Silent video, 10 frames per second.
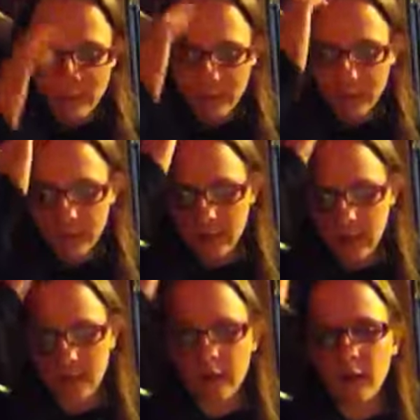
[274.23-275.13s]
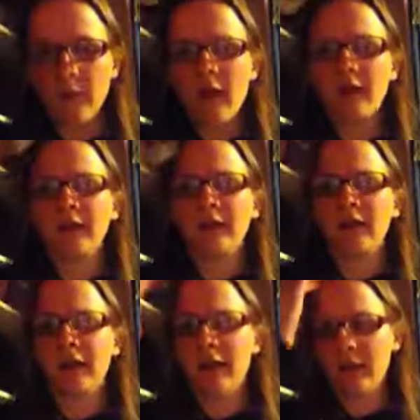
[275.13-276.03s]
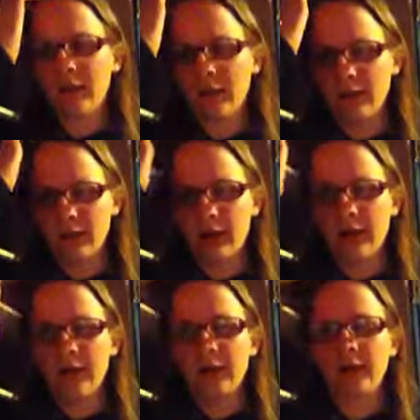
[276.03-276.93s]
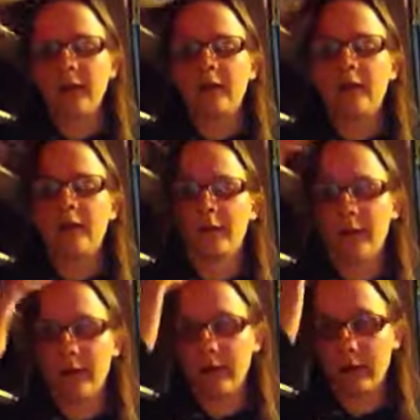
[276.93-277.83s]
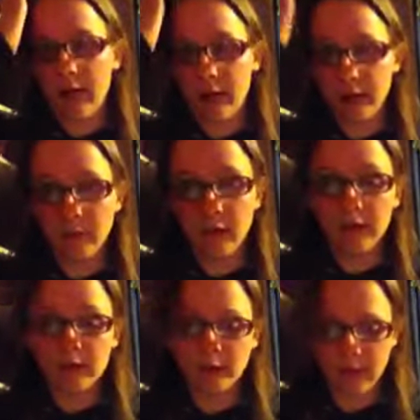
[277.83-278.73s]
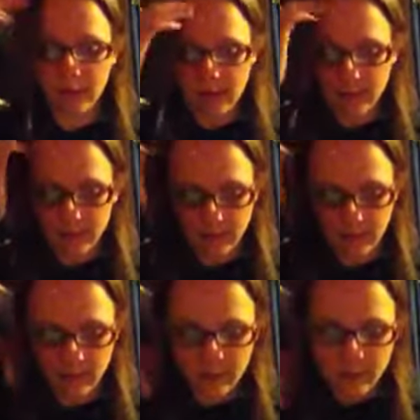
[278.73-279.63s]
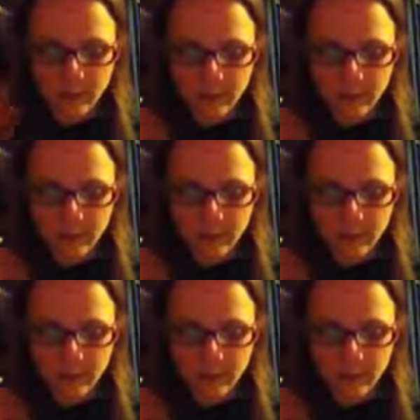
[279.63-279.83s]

old and then I stopped watching it and then I like it uh, get again. I still really like it today.